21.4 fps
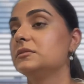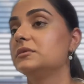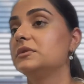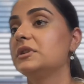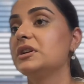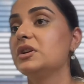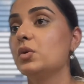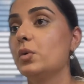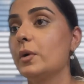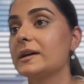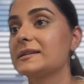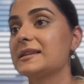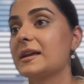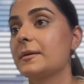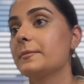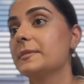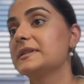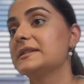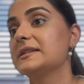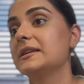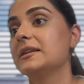the US
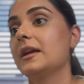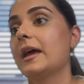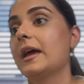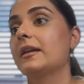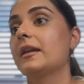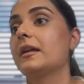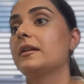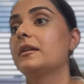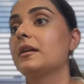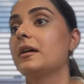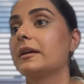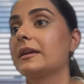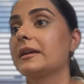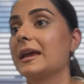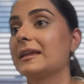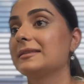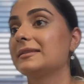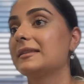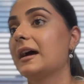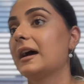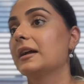embassy and then
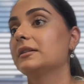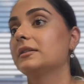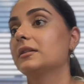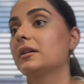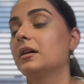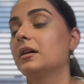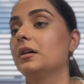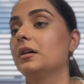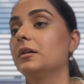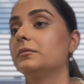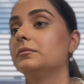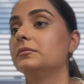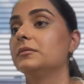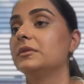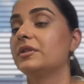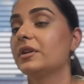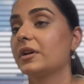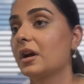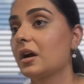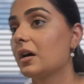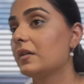get that
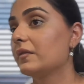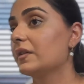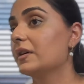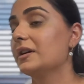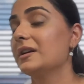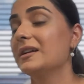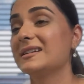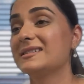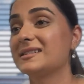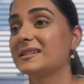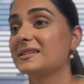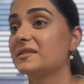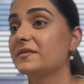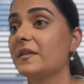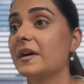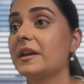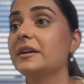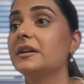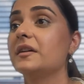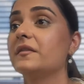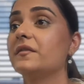recovered, it's
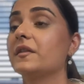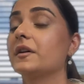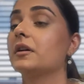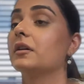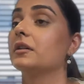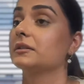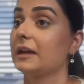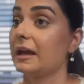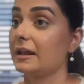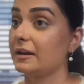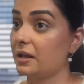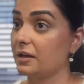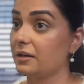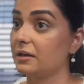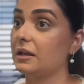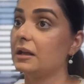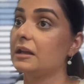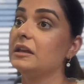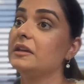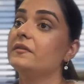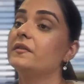very difficult. And
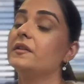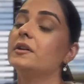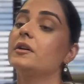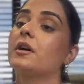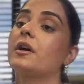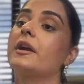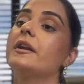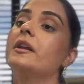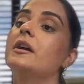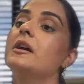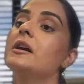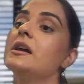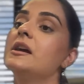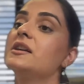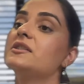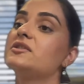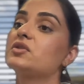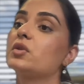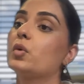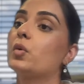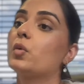I even heard,
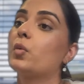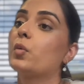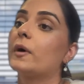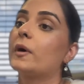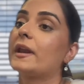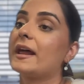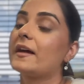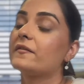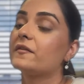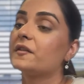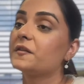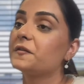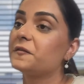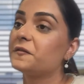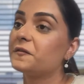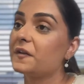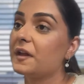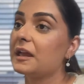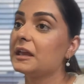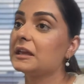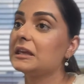so whatever
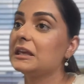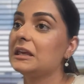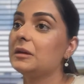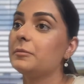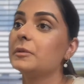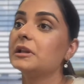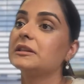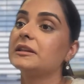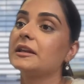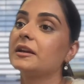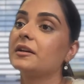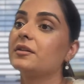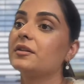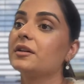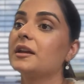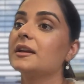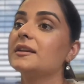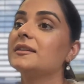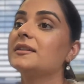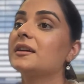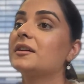fake email they
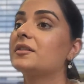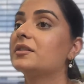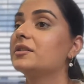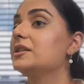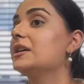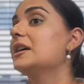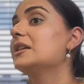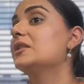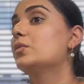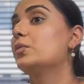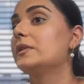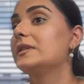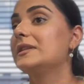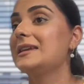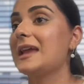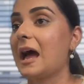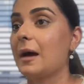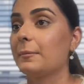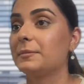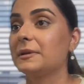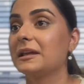create with
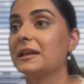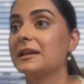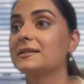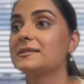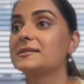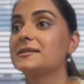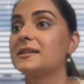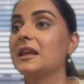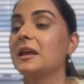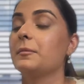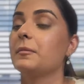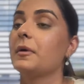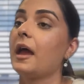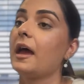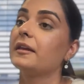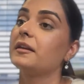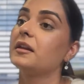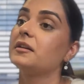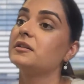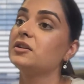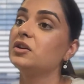the applicant's name.
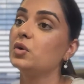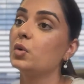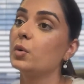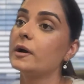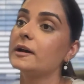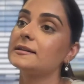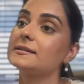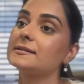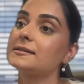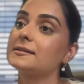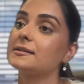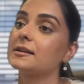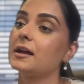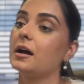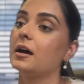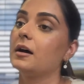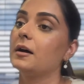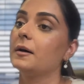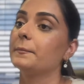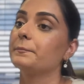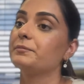And in US
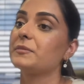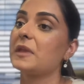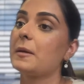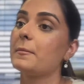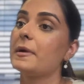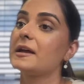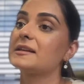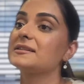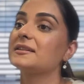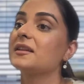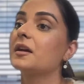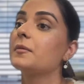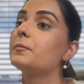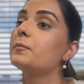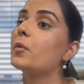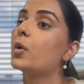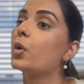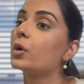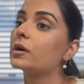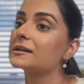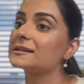embassy, they're
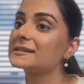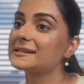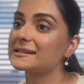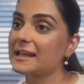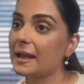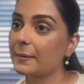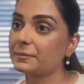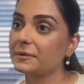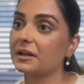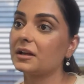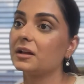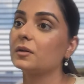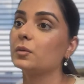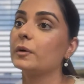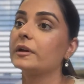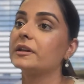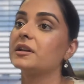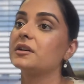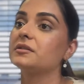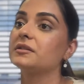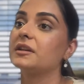more skeptical
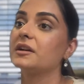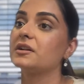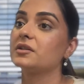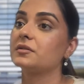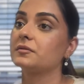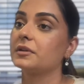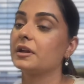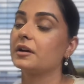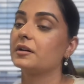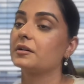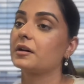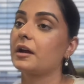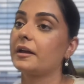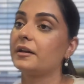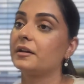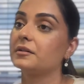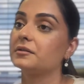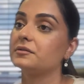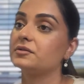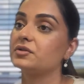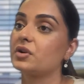when they're kind
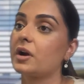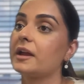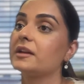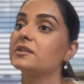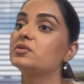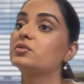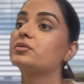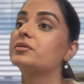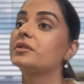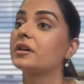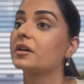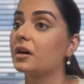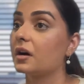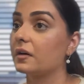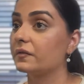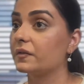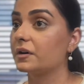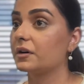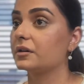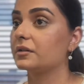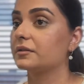of trying to
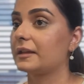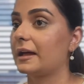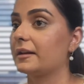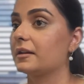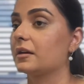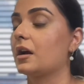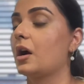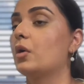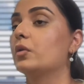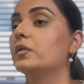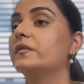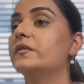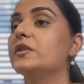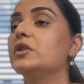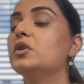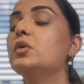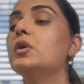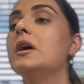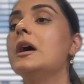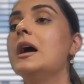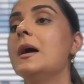recover that account for
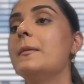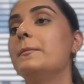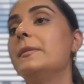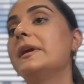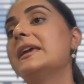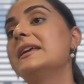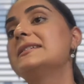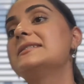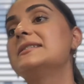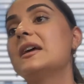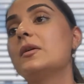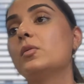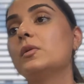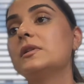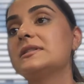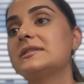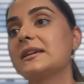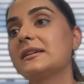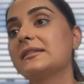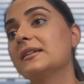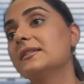you, because they
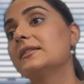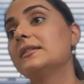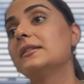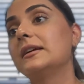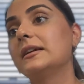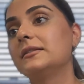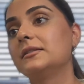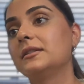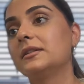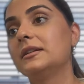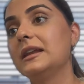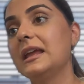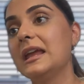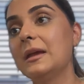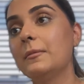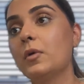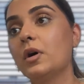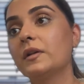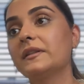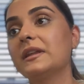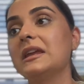will say that the
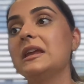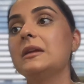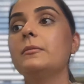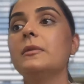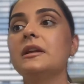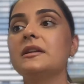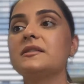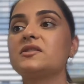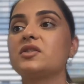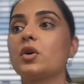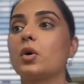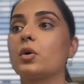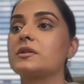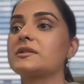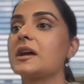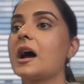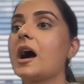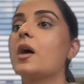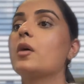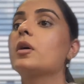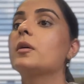name on the email is
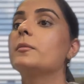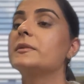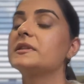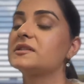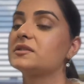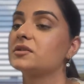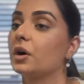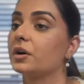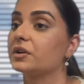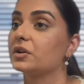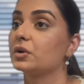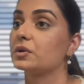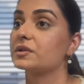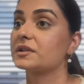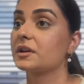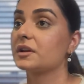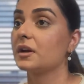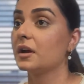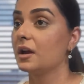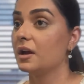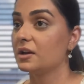yours. How come it's not
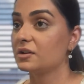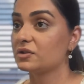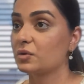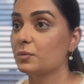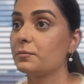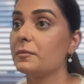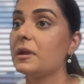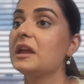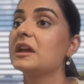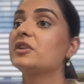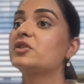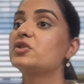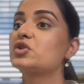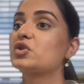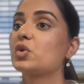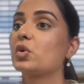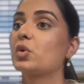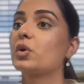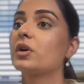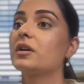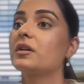yours? So make
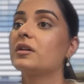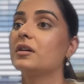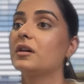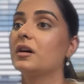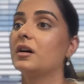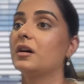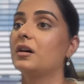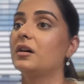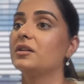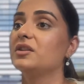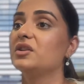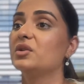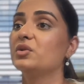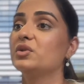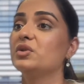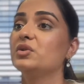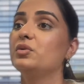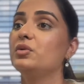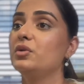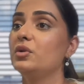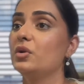sure
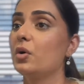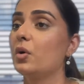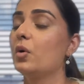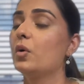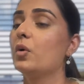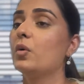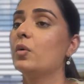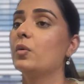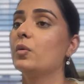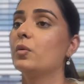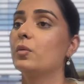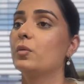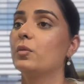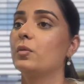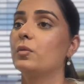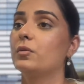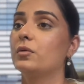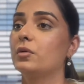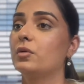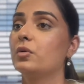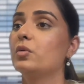you know
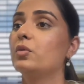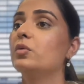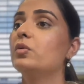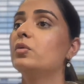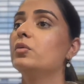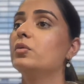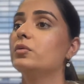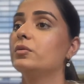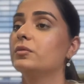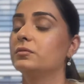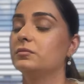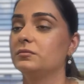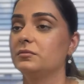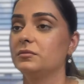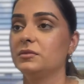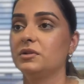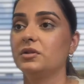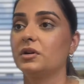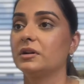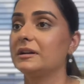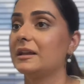who
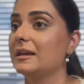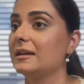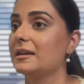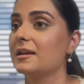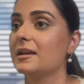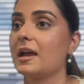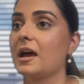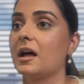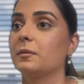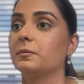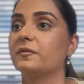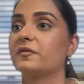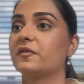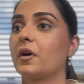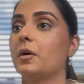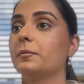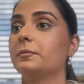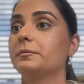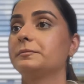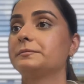you're taking help from.